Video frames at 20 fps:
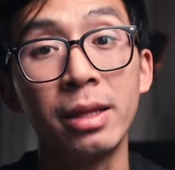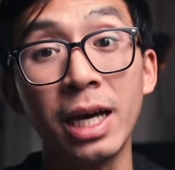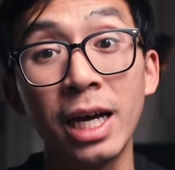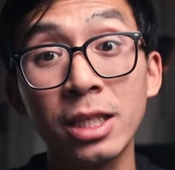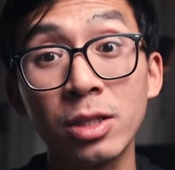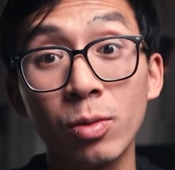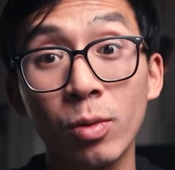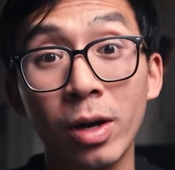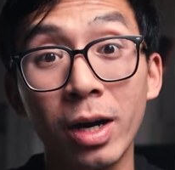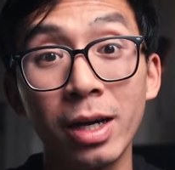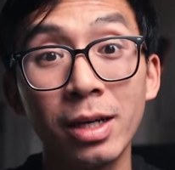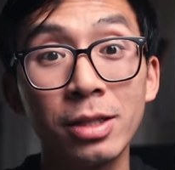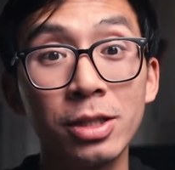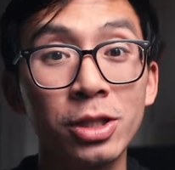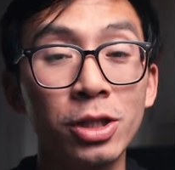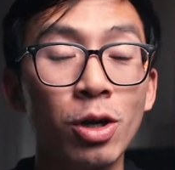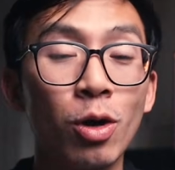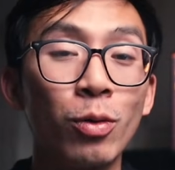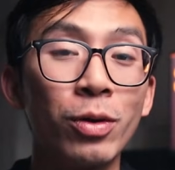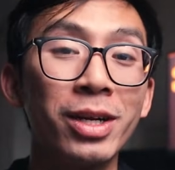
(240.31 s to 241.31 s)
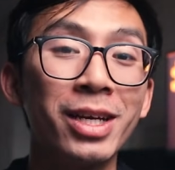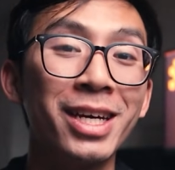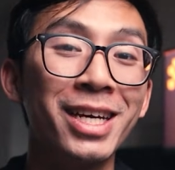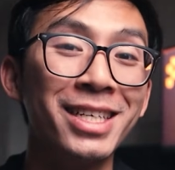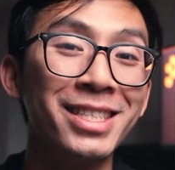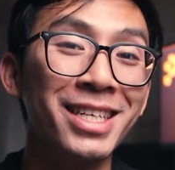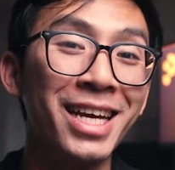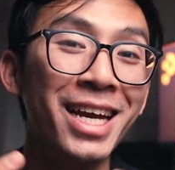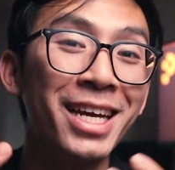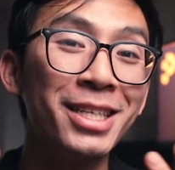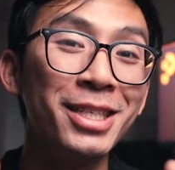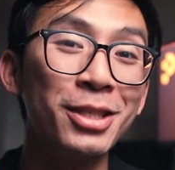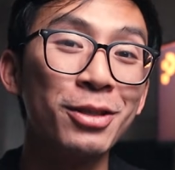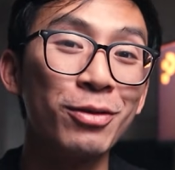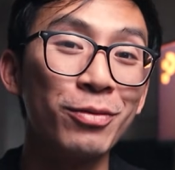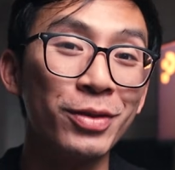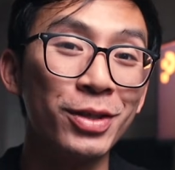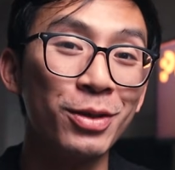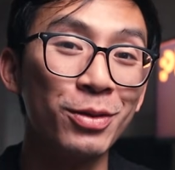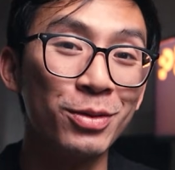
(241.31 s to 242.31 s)
And that's why she already has eight
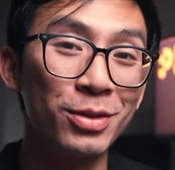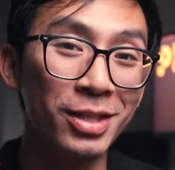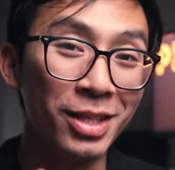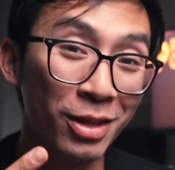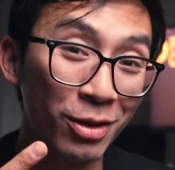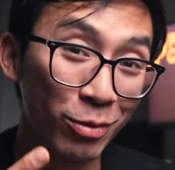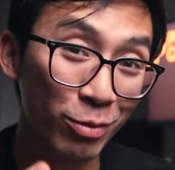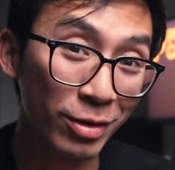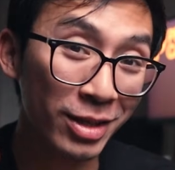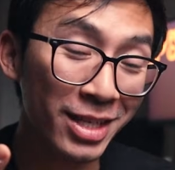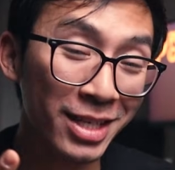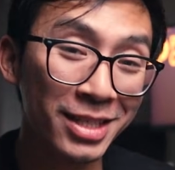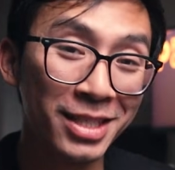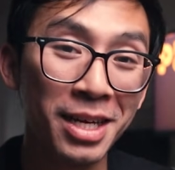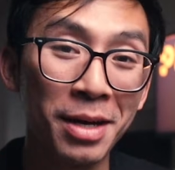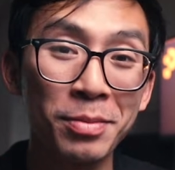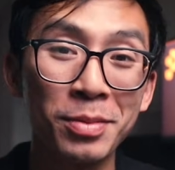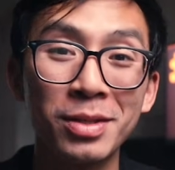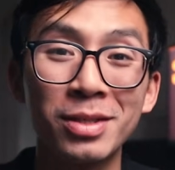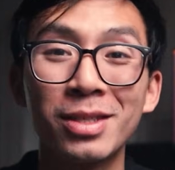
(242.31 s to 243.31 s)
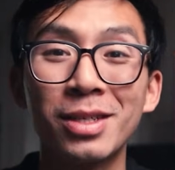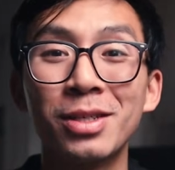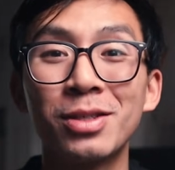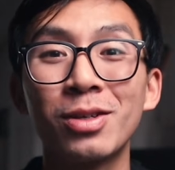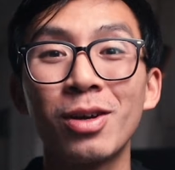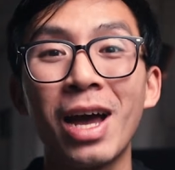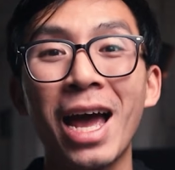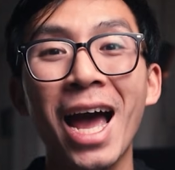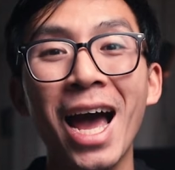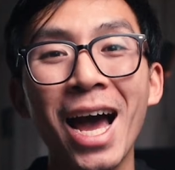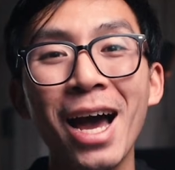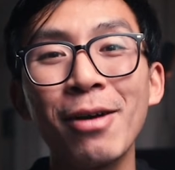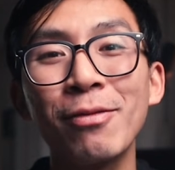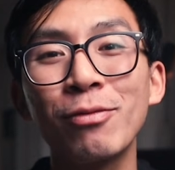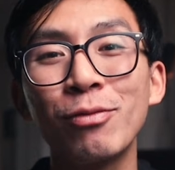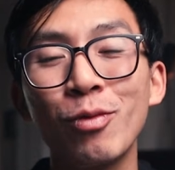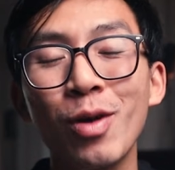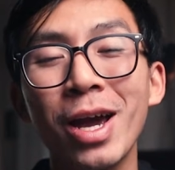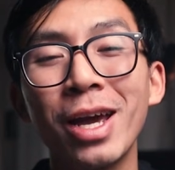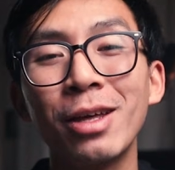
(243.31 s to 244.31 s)
interviews and three acceptances
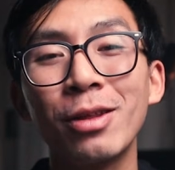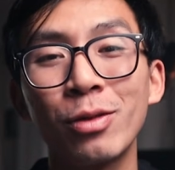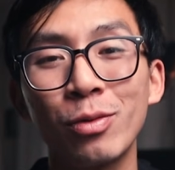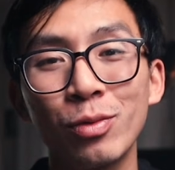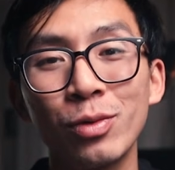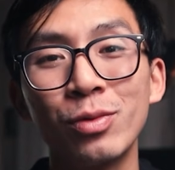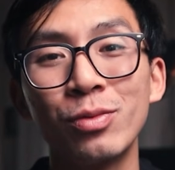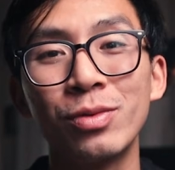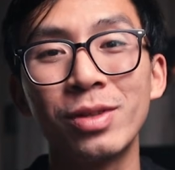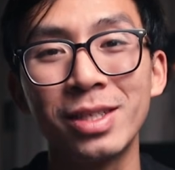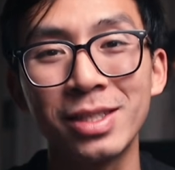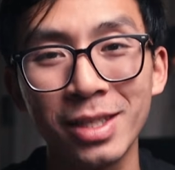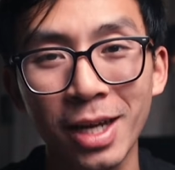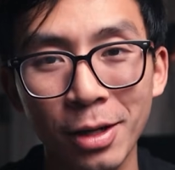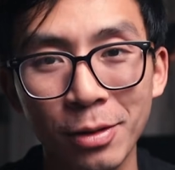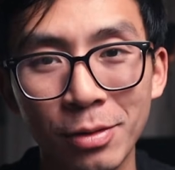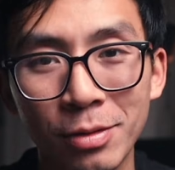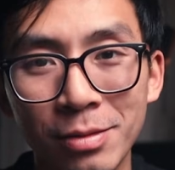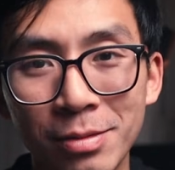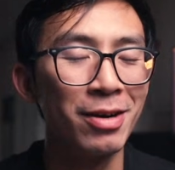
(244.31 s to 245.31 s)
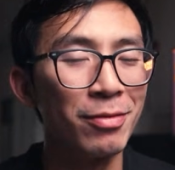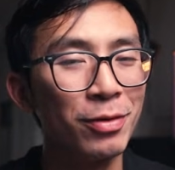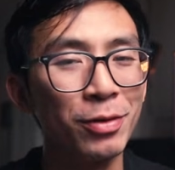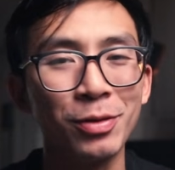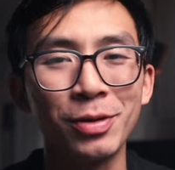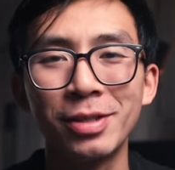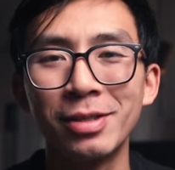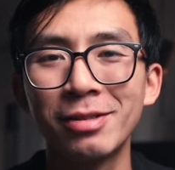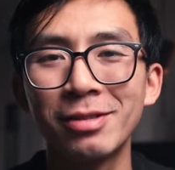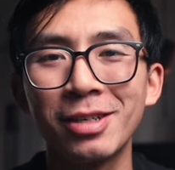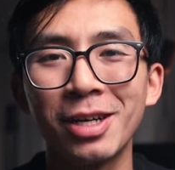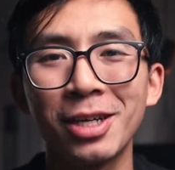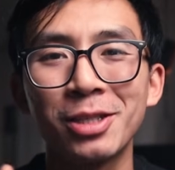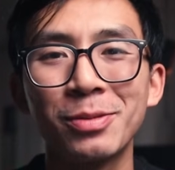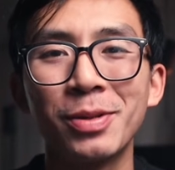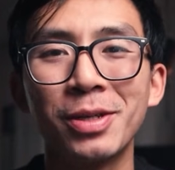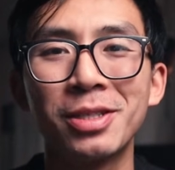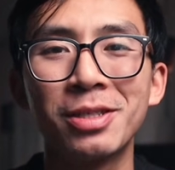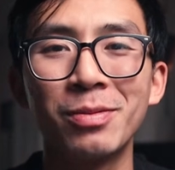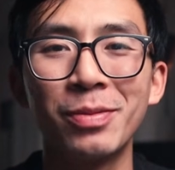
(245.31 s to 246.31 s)
halfway through the cycle. Everyone talks
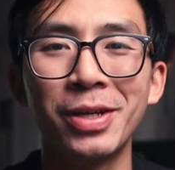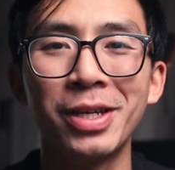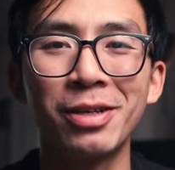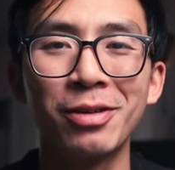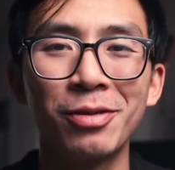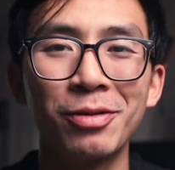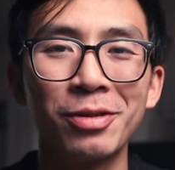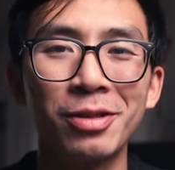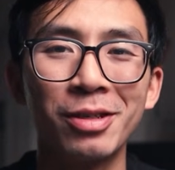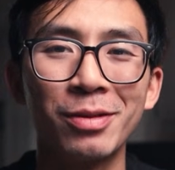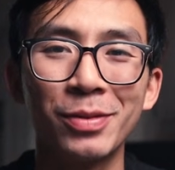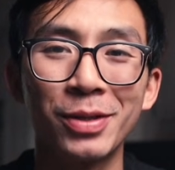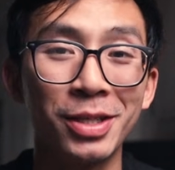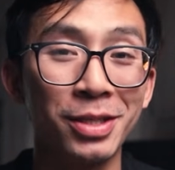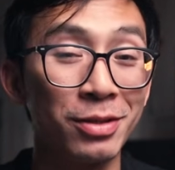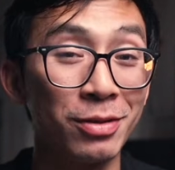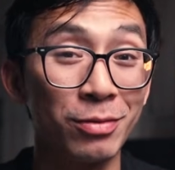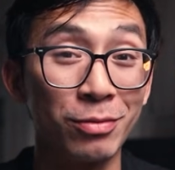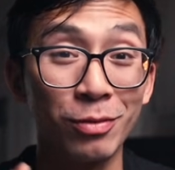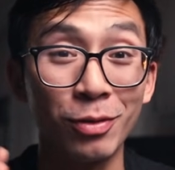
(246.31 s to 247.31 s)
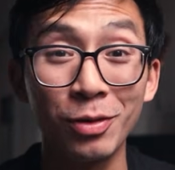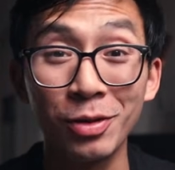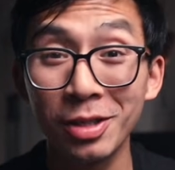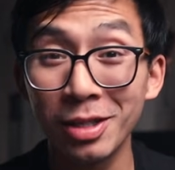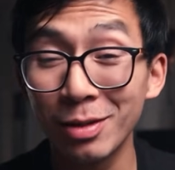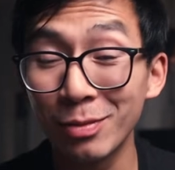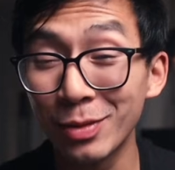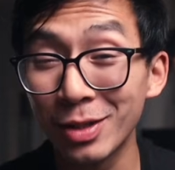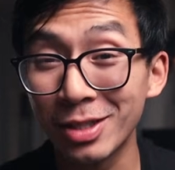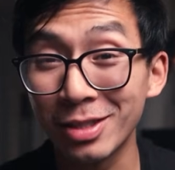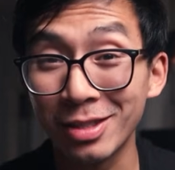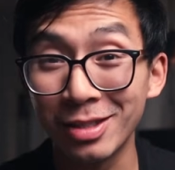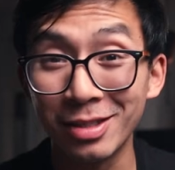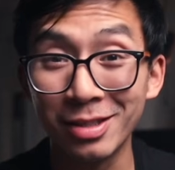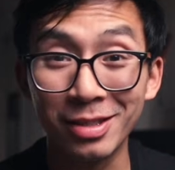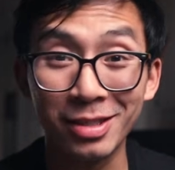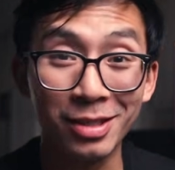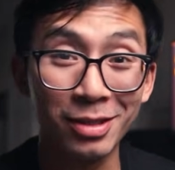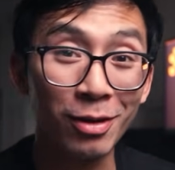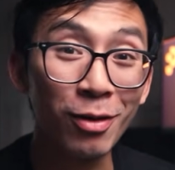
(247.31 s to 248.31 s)
about submitting early because of rolling
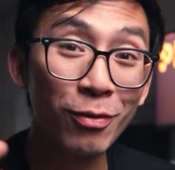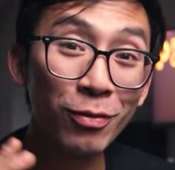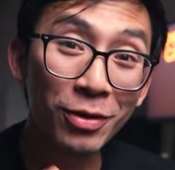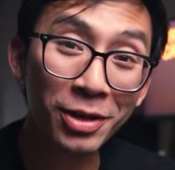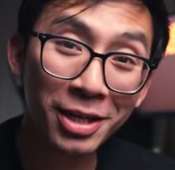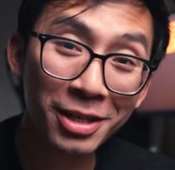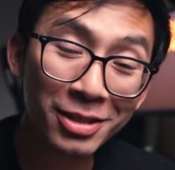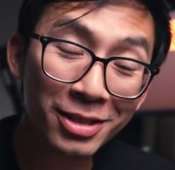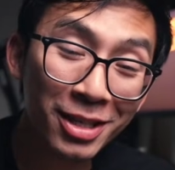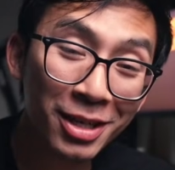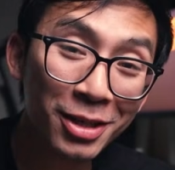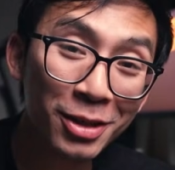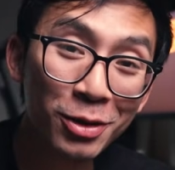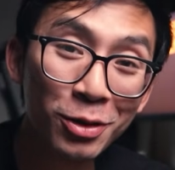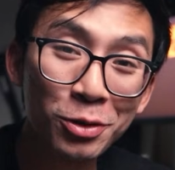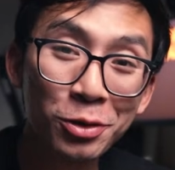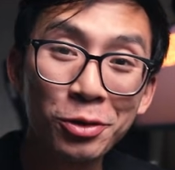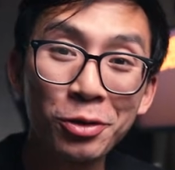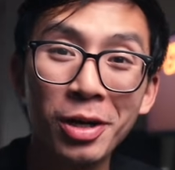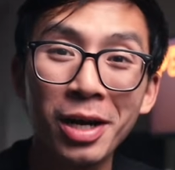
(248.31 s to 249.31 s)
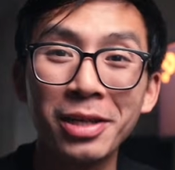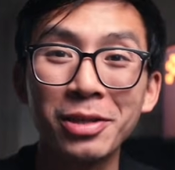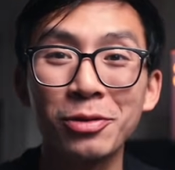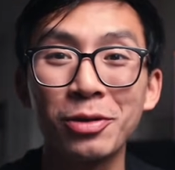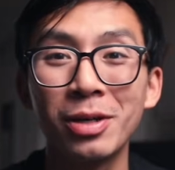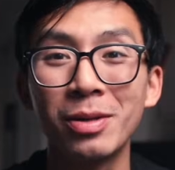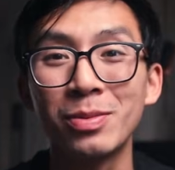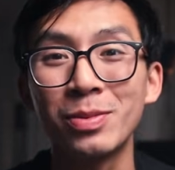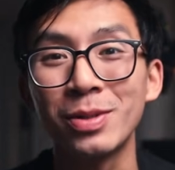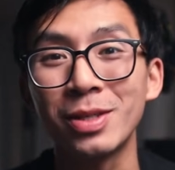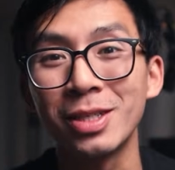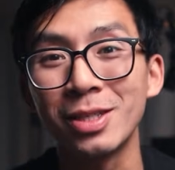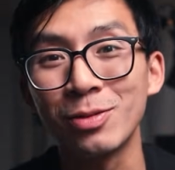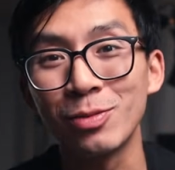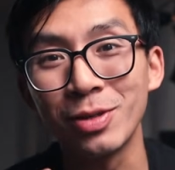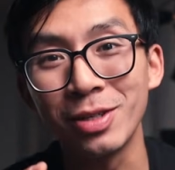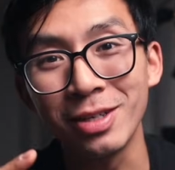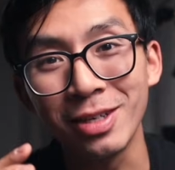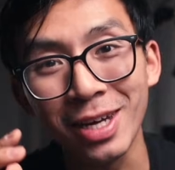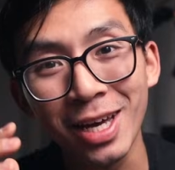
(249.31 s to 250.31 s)
admissions and don't forget to send in your transcripts because
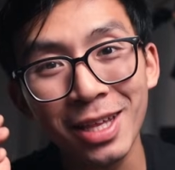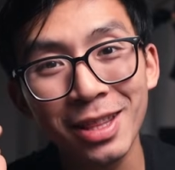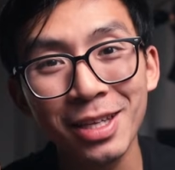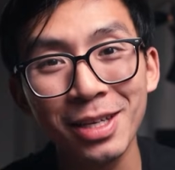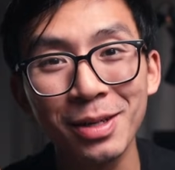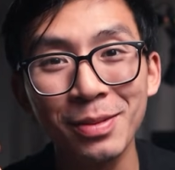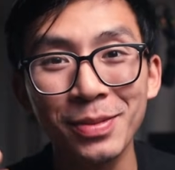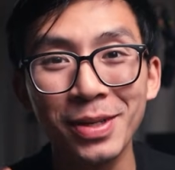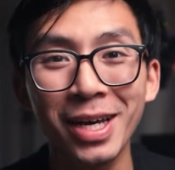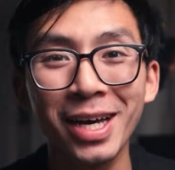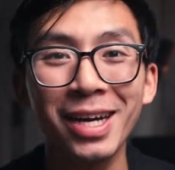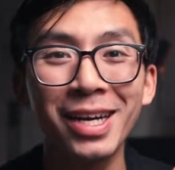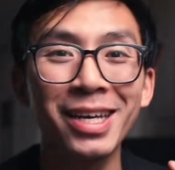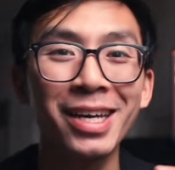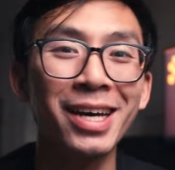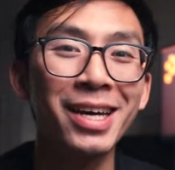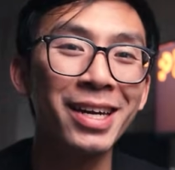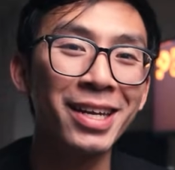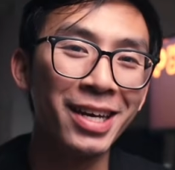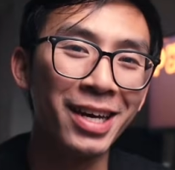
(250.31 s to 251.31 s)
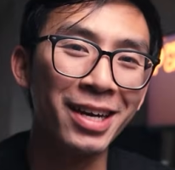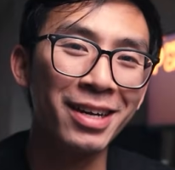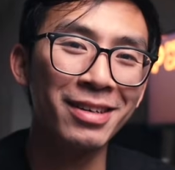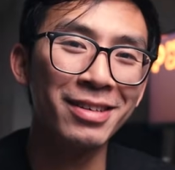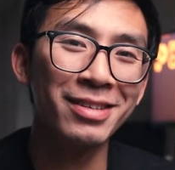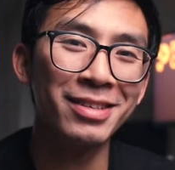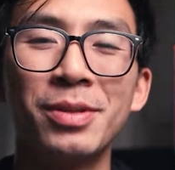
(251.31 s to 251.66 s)
when you get them, yada, yada, yada.